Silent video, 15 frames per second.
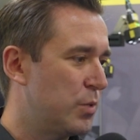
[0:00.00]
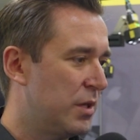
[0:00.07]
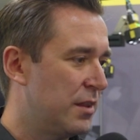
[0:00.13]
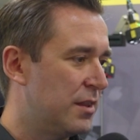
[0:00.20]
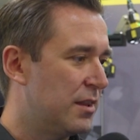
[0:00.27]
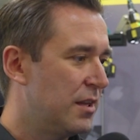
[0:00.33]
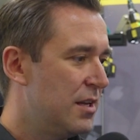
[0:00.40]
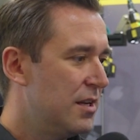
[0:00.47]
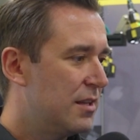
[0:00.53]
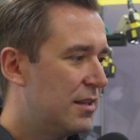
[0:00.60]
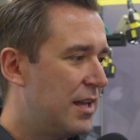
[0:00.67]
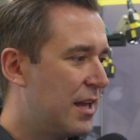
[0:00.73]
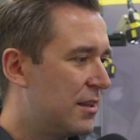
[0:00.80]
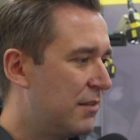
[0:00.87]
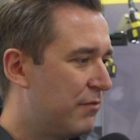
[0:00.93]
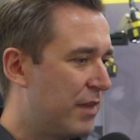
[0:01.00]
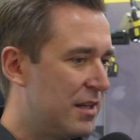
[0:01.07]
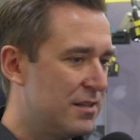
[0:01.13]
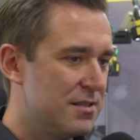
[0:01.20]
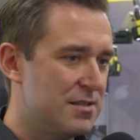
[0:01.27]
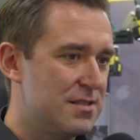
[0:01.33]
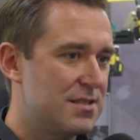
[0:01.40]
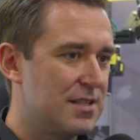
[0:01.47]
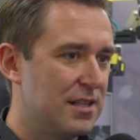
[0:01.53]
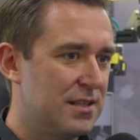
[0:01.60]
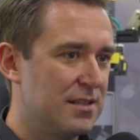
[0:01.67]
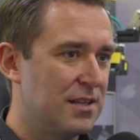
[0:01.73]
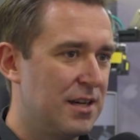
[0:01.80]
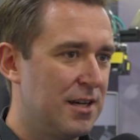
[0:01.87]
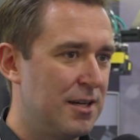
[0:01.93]
with the other vendors
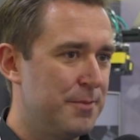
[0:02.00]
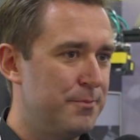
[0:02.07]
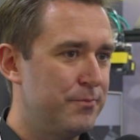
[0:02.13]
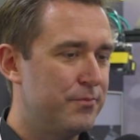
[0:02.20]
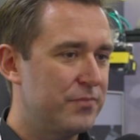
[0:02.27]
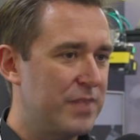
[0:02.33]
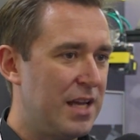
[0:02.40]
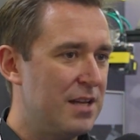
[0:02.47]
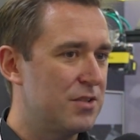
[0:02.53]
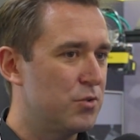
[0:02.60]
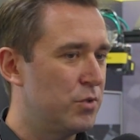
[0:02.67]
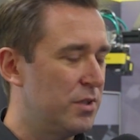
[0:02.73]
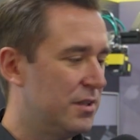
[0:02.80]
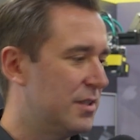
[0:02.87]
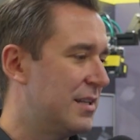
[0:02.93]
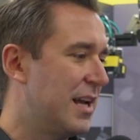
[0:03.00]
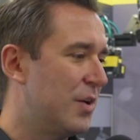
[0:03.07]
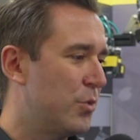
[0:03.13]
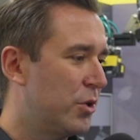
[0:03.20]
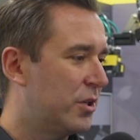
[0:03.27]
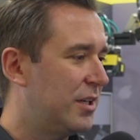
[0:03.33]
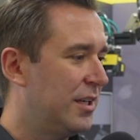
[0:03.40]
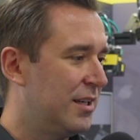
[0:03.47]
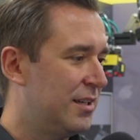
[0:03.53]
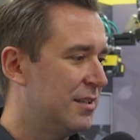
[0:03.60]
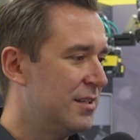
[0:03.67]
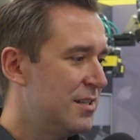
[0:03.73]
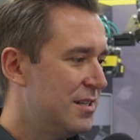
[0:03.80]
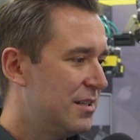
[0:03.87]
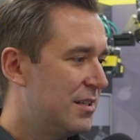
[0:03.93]
and, doing the networking
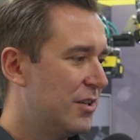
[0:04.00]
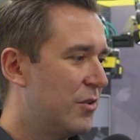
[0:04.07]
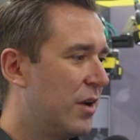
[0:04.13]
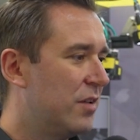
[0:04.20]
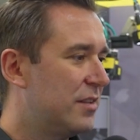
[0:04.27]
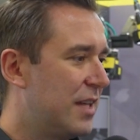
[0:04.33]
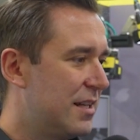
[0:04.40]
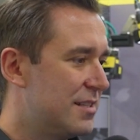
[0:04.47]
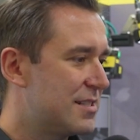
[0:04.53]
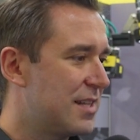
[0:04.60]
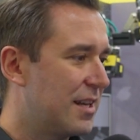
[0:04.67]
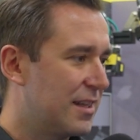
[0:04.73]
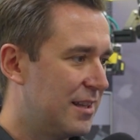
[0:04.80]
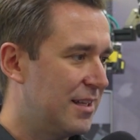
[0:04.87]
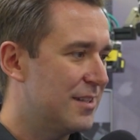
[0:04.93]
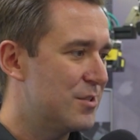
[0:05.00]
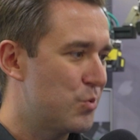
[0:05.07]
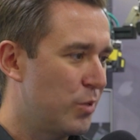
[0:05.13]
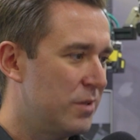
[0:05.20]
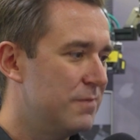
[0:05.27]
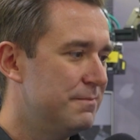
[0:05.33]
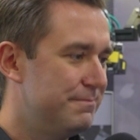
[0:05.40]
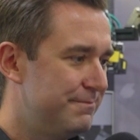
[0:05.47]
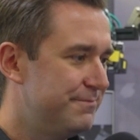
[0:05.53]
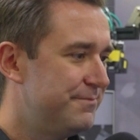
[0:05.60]
around that side of thing as well.